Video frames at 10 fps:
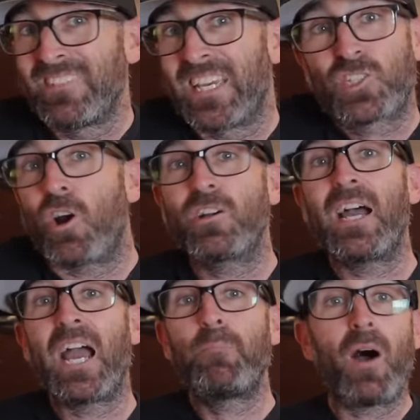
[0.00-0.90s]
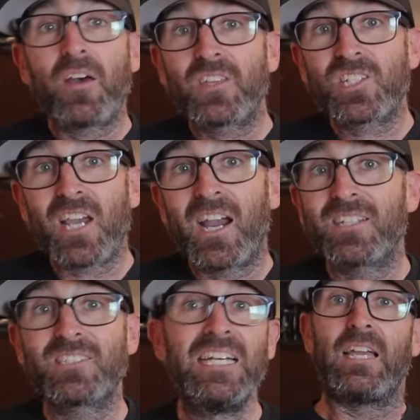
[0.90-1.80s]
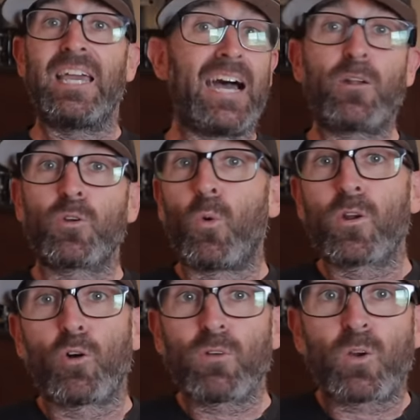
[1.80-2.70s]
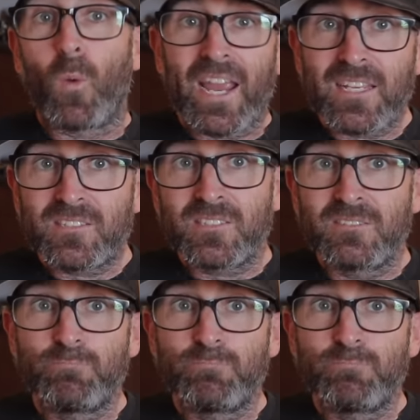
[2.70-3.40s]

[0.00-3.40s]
It's hard to hypothesize, and I don't know what Ulrich weighs,